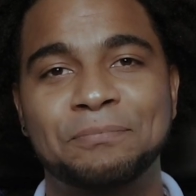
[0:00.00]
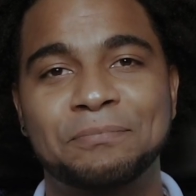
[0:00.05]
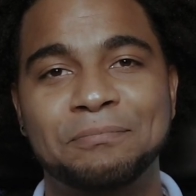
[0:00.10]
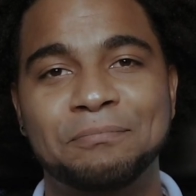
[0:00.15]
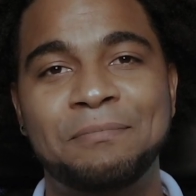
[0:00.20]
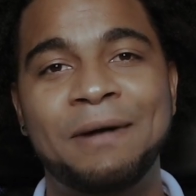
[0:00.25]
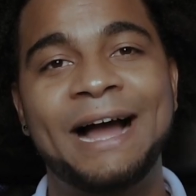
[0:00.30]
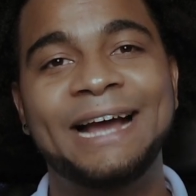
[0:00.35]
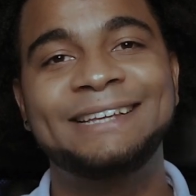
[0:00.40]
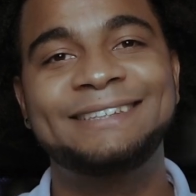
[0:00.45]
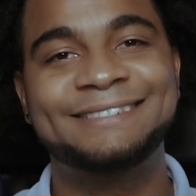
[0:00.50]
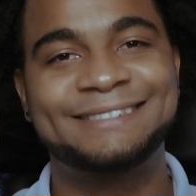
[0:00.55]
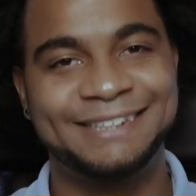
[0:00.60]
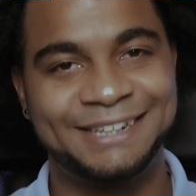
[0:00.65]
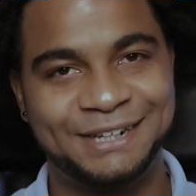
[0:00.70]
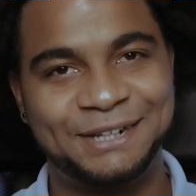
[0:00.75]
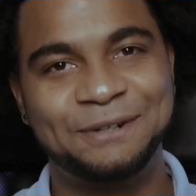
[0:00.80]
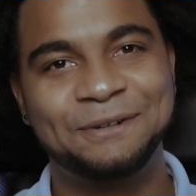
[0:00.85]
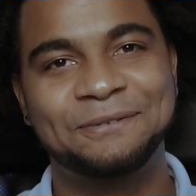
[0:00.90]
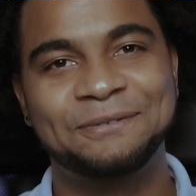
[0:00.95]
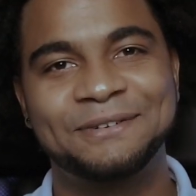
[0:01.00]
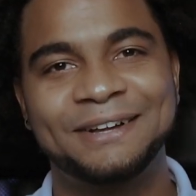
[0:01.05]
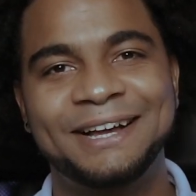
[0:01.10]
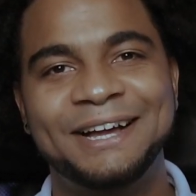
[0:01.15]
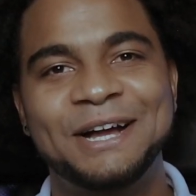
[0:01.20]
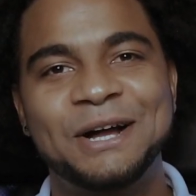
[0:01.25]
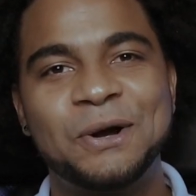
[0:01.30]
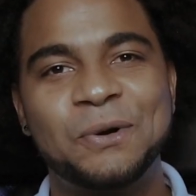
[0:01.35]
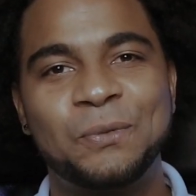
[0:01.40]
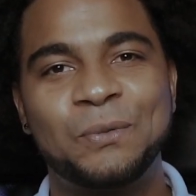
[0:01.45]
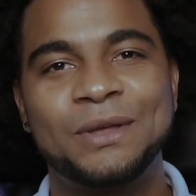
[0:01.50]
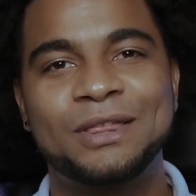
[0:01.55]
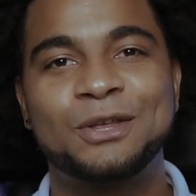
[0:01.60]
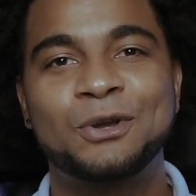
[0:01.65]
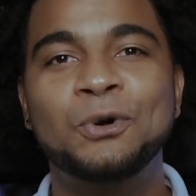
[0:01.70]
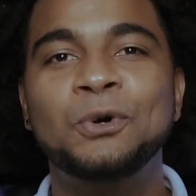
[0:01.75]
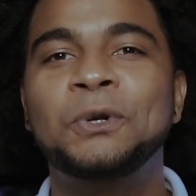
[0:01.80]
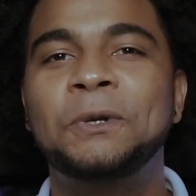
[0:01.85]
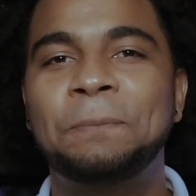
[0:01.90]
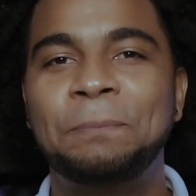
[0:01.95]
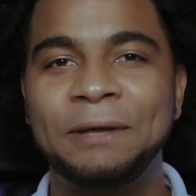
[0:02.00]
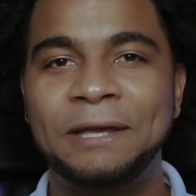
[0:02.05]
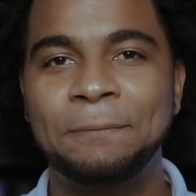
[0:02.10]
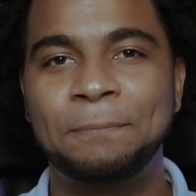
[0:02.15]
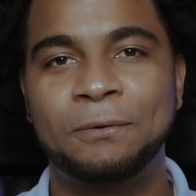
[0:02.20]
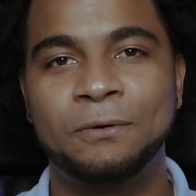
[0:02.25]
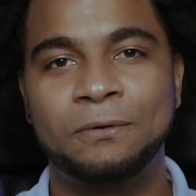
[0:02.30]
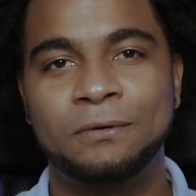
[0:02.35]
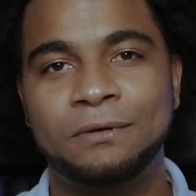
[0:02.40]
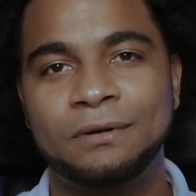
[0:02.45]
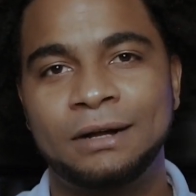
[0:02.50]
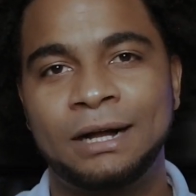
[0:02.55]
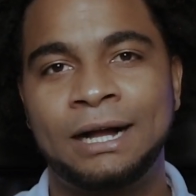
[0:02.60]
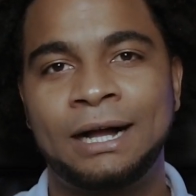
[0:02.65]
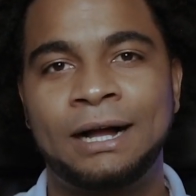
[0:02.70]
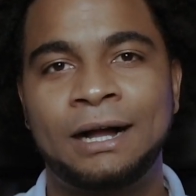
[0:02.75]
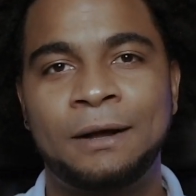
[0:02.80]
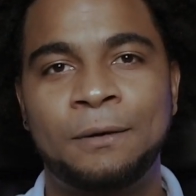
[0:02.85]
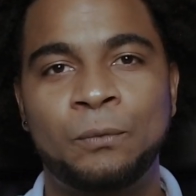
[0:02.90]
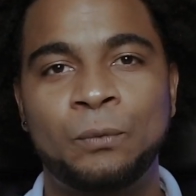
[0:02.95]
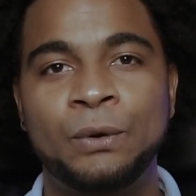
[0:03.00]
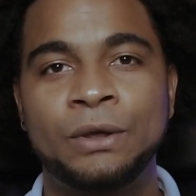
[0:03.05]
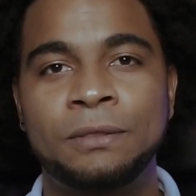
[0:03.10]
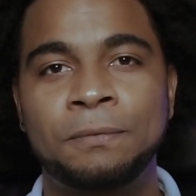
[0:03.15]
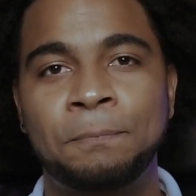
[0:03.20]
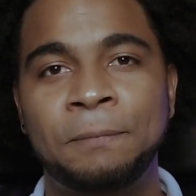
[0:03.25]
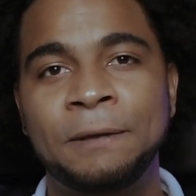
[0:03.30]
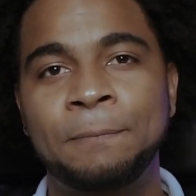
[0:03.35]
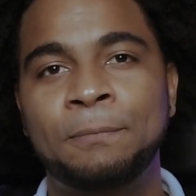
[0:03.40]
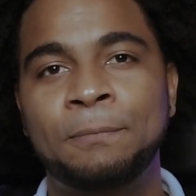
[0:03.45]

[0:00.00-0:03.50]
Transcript: myself with good people, with